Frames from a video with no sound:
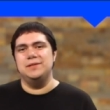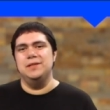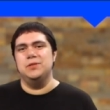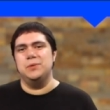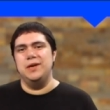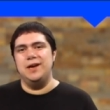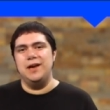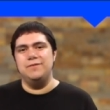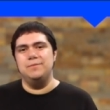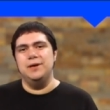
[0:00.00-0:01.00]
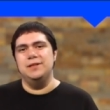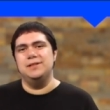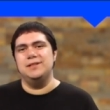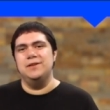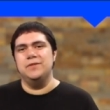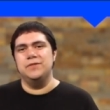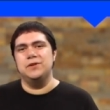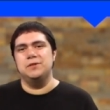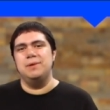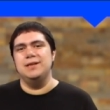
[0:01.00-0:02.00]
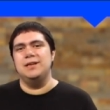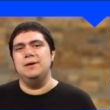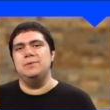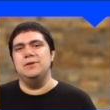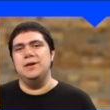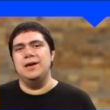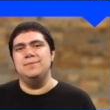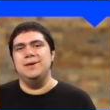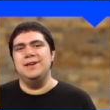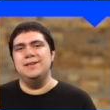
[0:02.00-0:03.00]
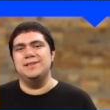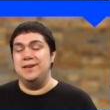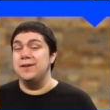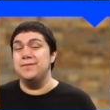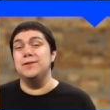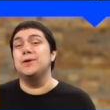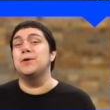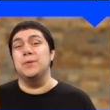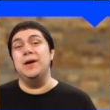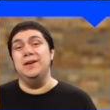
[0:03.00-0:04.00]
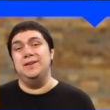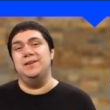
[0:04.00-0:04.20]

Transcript: in three and a half months and reversed my type 2 diabetes, and I feel great.